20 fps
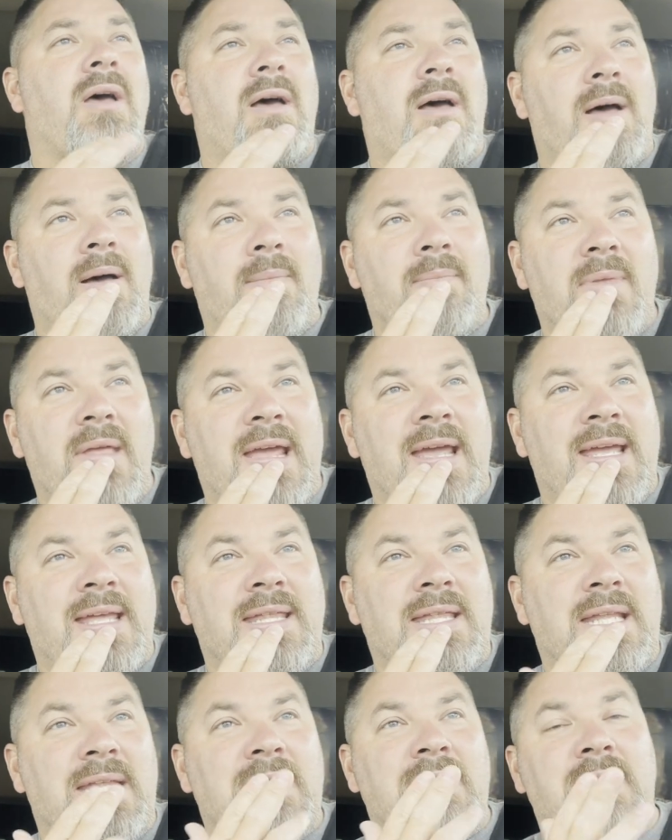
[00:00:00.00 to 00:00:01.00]

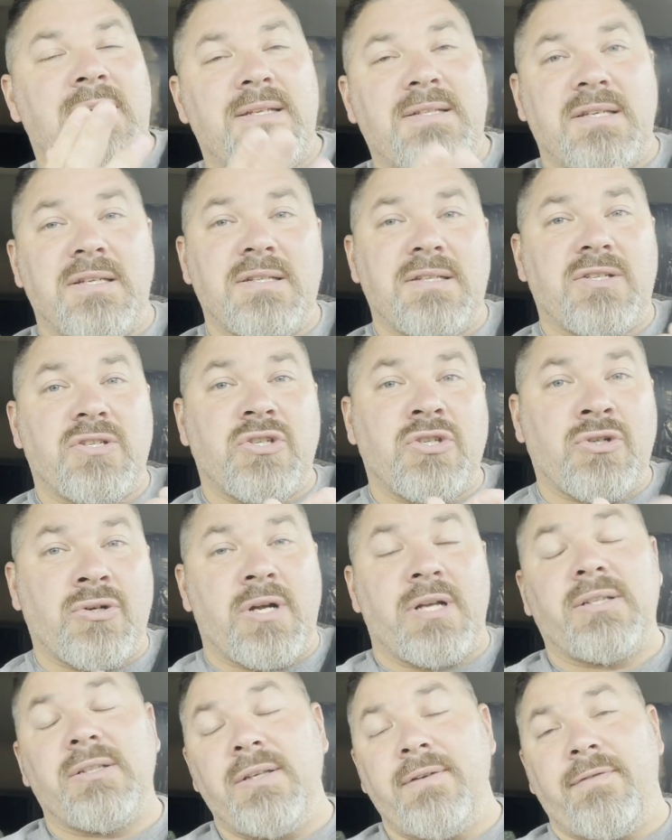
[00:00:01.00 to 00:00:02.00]
and this is
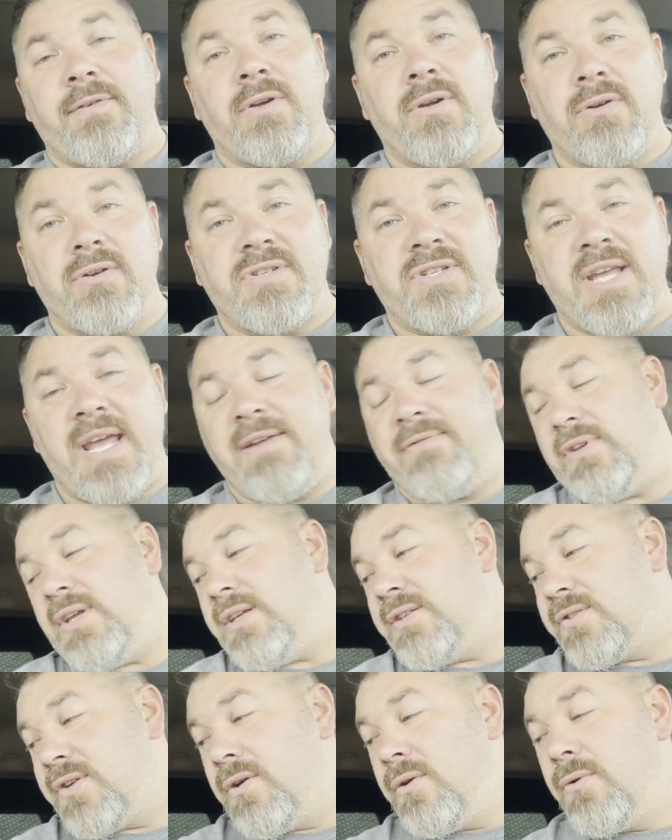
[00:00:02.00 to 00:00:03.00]
strictly for your
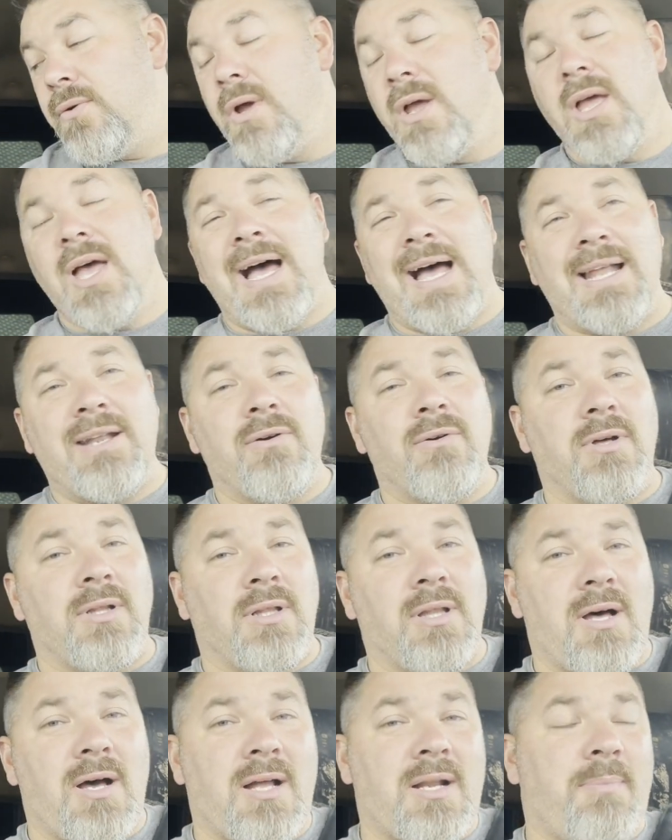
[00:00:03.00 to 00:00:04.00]
safety. So I know a
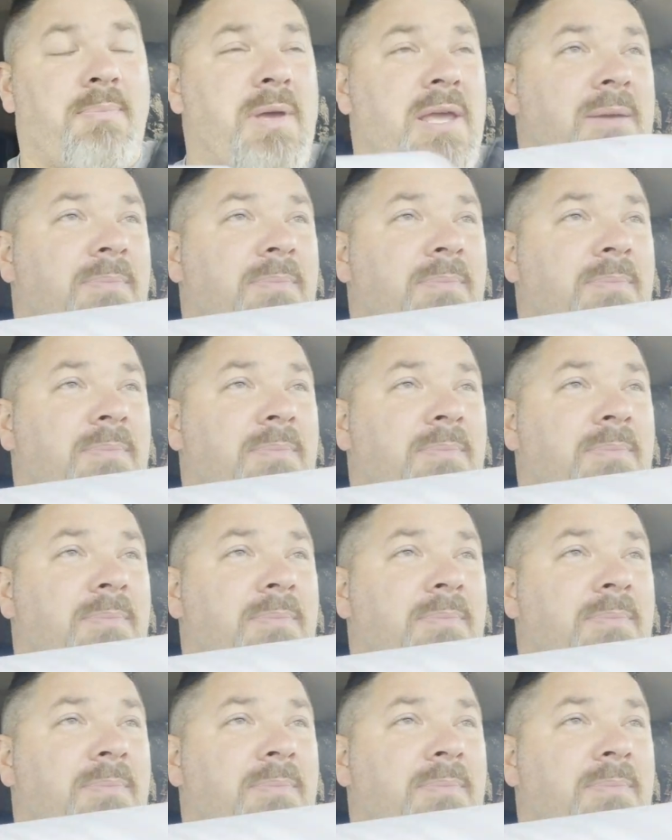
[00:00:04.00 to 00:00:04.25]
lot of